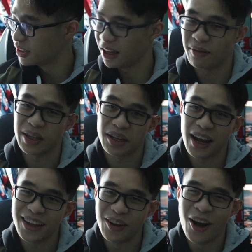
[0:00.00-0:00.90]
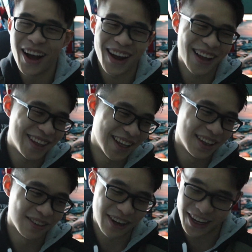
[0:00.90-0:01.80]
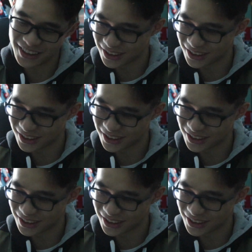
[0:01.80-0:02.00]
I mean, I know I did, right?